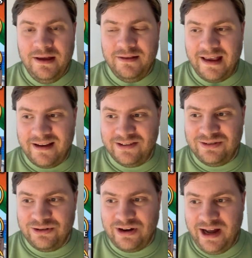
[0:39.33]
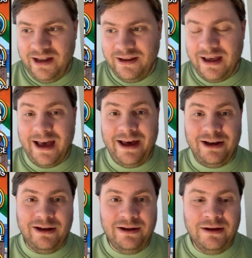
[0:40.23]
then Kizuna,
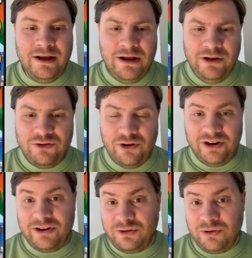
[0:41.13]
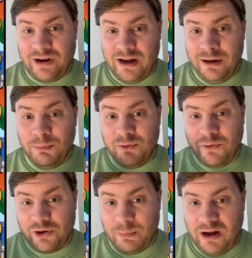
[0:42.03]
and during the Kizuna,
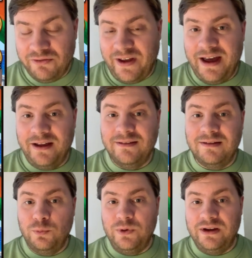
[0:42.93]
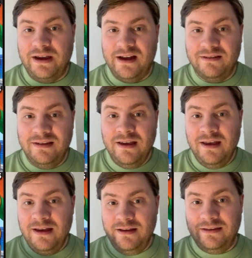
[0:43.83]
before the month ends, we get
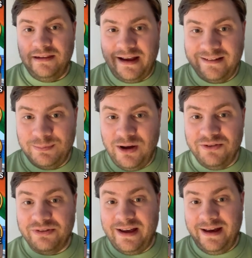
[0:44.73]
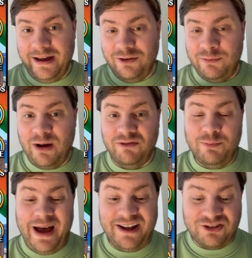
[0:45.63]
the next month's end of month
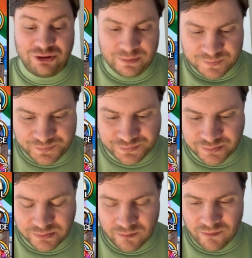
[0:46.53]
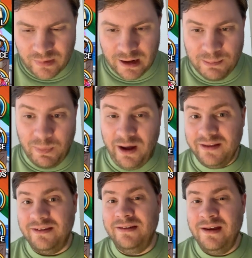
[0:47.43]
batch. But